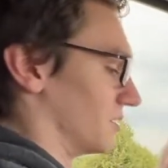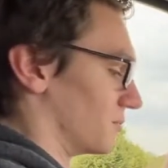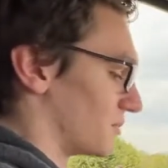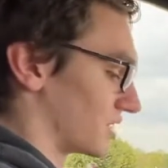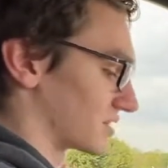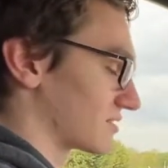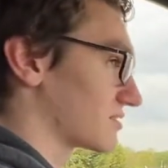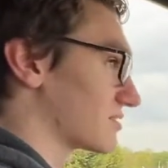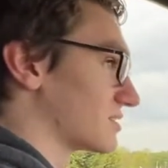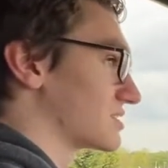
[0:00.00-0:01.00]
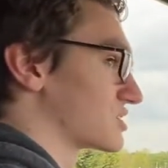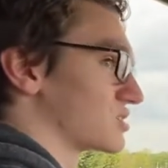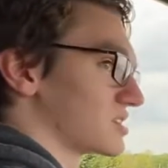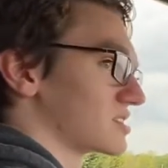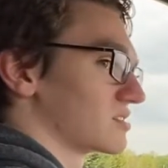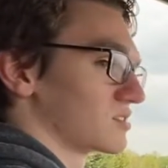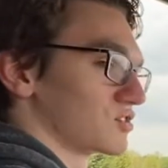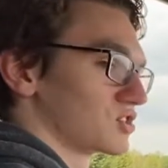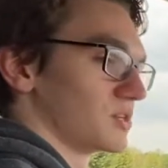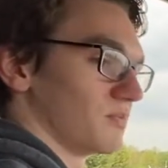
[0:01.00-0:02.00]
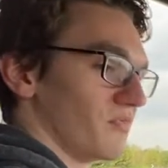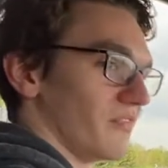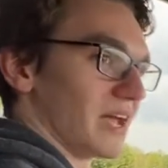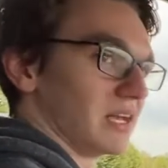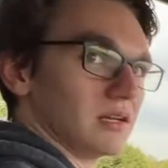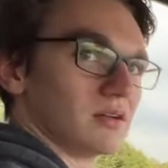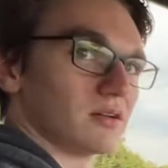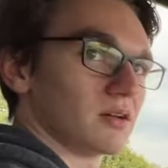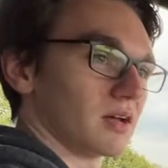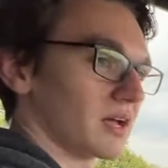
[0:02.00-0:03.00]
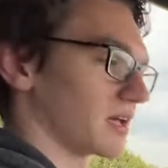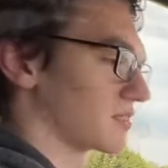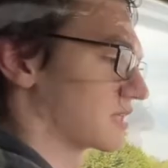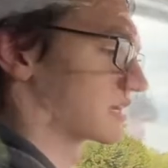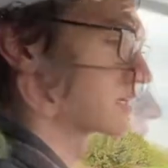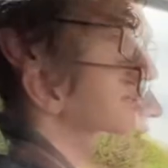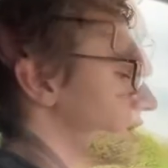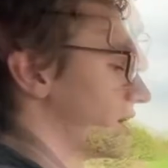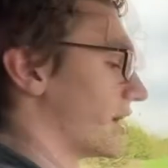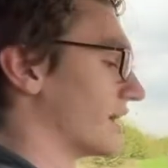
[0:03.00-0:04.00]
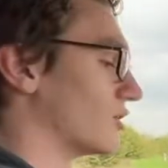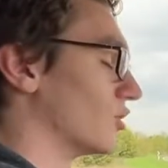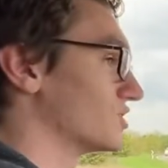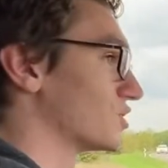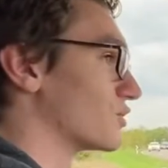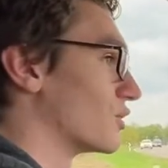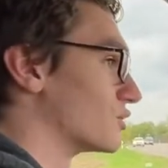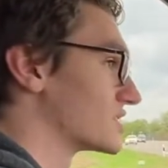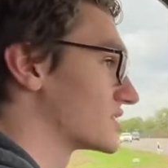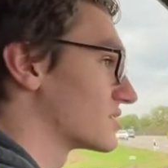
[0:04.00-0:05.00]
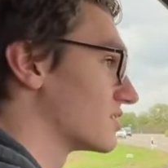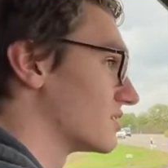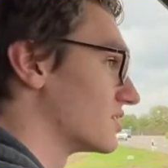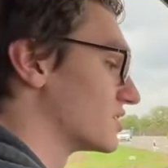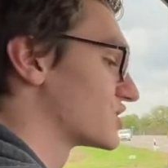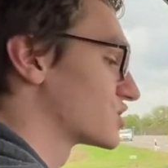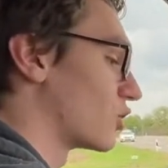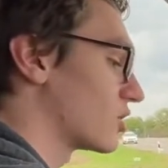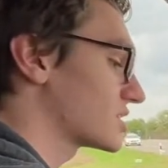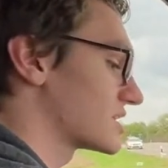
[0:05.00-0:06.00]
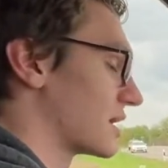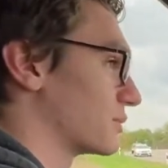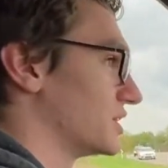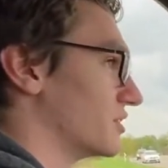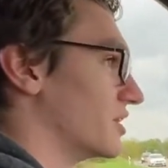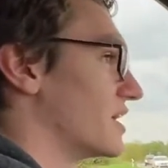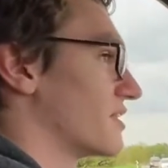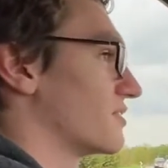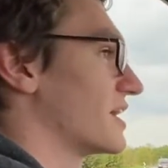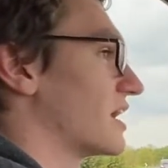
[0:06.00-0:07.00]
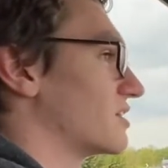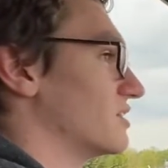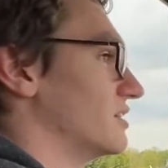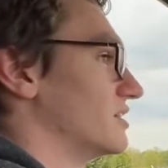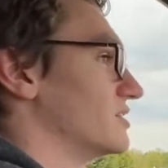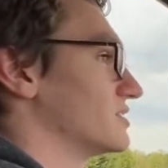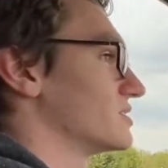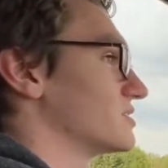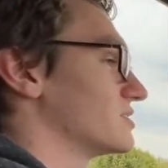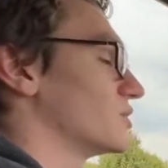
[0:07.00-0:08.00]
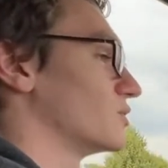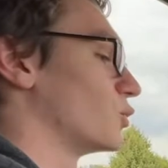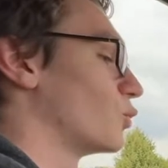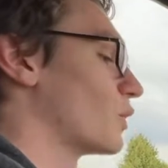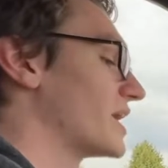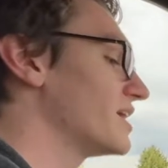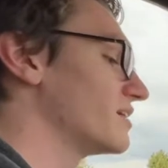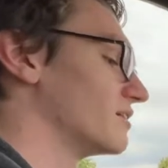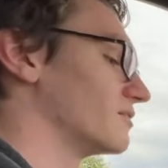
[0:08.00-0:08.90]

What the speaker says: But it's just a cheap van, I think. And also those stalks up here, they are way